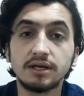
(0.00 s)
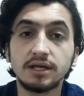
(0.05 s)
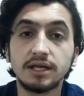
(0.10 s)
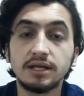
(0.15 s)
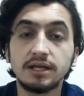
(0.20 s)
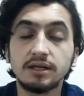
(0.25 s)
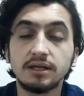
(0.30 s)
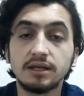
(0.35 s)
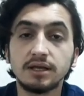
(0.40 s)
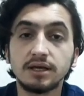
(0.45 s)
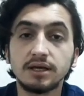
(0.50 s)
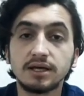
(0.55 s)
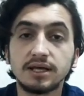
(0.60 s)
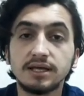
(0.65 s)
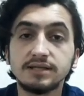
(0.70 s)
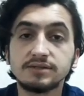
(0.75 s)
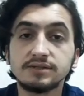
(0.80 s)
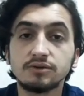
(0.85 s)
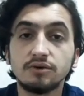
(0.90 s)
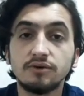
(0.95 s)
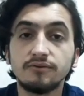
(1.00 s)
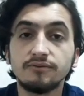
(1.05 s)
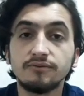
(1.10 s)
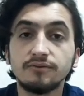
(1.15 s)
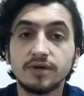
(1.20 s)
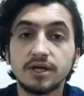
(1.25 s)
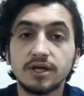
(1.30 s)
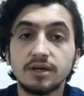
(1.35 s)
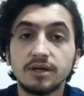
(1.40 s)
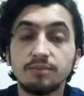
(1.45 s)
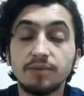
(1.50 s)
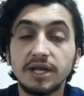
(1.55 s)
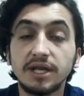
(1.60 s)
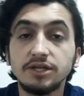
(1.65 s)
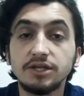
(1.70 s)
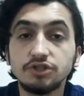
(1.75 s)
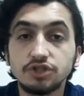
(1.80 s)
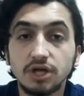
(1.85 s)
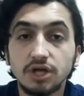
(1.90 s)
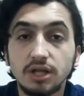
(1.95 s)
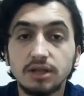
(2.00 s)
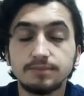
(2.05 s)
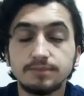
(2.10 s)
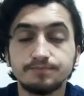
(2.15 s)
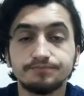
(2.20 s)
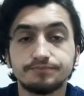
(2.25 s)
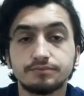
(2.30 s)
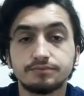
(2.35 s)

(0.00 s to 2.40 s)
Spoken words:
in case of meningeal